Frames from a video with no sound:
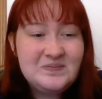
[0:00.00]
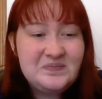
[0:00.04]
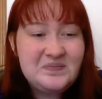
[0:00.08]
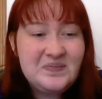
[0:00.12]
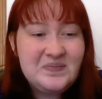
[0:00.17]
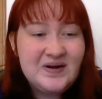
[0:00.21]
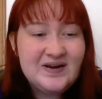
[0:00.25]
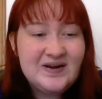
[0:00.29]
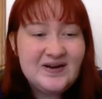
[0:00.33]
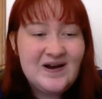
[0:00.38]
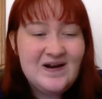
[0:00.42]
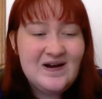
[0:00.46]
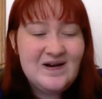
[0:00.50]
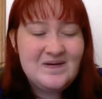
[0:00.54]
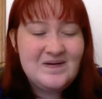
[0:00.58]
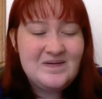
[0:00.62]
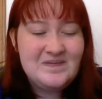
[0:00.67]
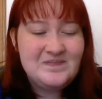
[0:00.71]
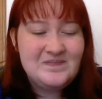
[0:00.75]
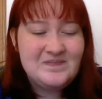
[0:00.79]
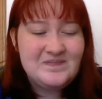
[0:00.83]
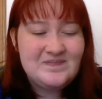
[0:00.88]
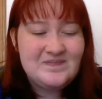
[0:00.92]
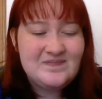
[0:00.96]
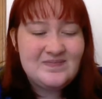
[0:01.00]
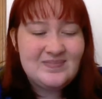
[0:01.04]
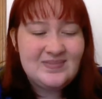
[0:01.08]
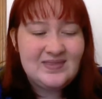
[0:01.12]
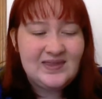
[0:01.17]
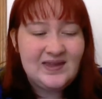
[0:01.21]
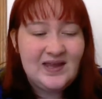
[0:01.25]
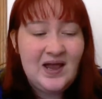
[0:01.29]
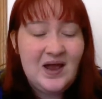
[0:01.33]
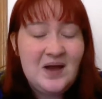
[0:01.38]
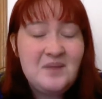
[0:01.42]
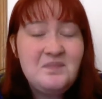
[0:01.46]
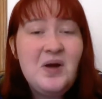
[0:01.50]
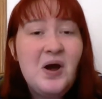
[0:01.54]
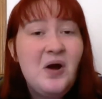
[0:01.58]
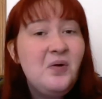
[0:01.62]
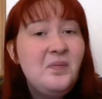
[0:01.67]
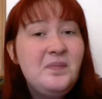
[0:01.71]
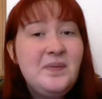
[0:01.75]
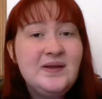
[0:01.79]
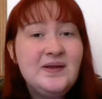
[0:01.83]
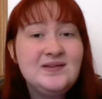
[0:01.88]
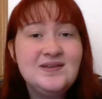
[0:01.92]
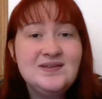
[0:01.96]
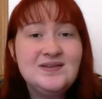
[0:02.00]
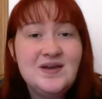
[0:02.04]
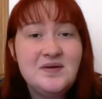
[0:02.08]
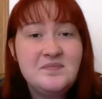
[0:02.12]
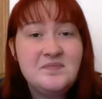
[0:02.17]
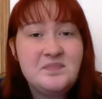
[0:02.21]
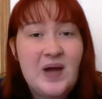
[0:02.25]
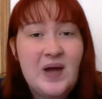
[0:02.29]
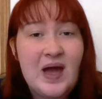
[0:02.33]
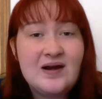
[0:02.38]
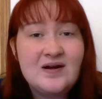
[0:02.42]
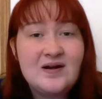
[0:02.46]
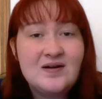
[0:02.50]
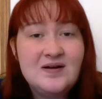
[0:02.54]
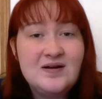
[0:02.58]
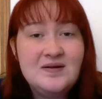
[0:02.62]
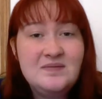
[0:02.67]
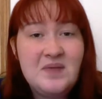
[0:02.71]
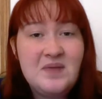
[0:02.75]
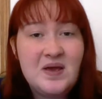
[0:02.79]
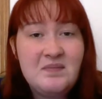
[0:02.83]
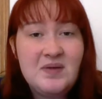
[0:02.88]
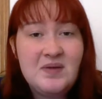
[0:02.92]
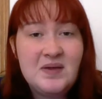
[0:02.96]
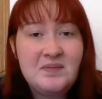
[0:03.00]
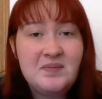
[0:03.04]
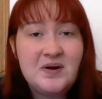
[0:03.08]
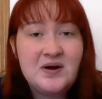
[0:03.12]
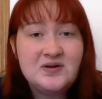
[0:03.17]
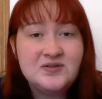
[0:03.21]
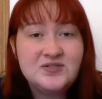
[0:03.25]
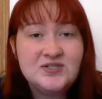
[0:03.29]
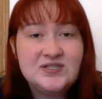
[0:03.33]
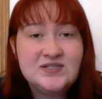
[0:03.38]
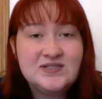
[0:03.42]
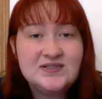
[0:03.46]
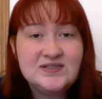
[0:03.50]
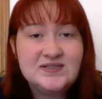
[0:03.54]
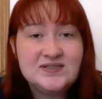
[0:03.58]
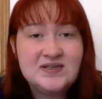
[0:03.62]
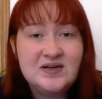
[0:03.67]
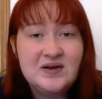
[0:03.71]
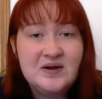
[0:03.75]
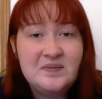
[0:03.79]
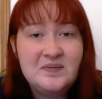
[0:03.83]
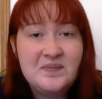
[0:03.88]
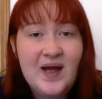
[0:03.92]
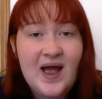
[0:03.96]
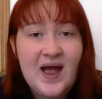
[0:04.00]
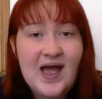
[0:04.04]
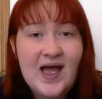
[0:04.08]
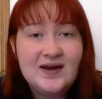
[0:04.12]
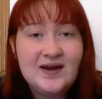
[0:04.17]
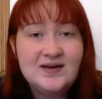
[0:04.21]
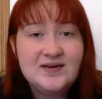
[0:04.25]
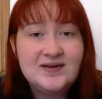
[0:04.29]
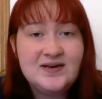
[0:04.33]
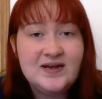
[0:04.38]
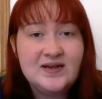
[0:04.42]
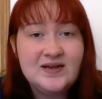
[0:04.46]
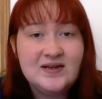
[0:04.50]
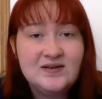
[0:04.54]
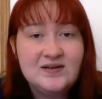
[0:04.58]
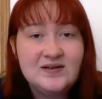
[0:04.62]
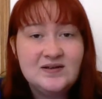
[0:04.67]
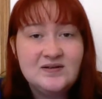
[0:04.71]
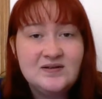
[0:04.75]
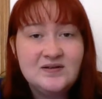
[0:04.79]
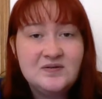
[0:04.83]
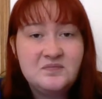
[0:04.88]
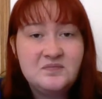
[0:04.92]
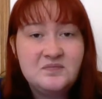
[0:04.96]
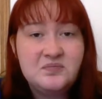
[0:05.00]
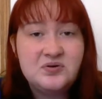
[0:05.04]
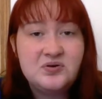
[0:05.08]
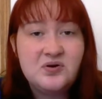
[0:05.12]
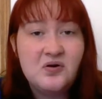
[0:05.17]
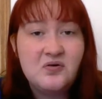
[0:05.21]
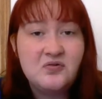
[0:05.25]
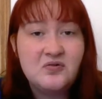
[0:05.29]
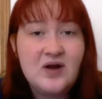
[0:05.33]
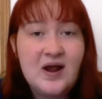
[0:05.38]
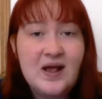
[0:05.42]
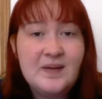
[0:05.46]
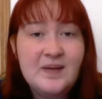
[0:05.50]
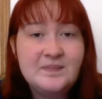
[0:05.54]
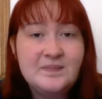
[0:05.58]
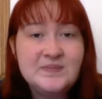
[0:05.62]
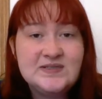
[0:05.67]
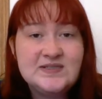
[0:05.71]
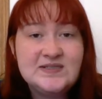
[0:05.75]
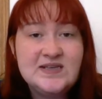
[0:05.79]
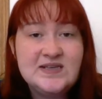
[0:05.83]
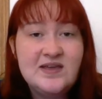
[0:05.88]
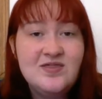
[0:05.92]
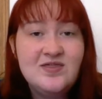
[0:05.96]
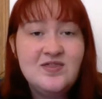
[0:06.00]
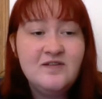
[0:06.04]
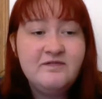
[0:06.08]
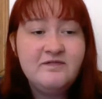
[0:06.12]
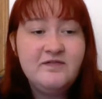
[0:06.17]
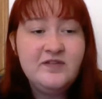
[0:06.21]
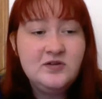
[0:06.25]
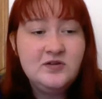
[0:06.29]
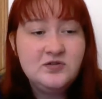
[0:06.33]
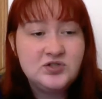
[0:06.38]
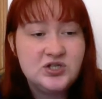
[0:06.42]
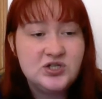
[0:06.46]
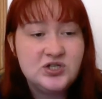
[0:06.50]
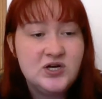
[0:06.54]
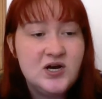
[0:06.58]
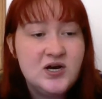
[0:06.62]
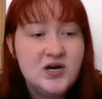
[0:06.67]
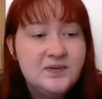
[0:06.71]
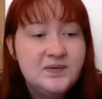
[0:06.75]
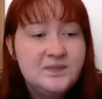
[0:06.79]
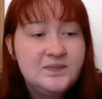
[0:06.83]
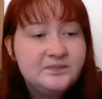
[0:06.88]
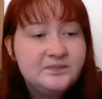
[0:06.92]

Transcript: But I'm hoping to get better and maybe purchase some editing programs in the future.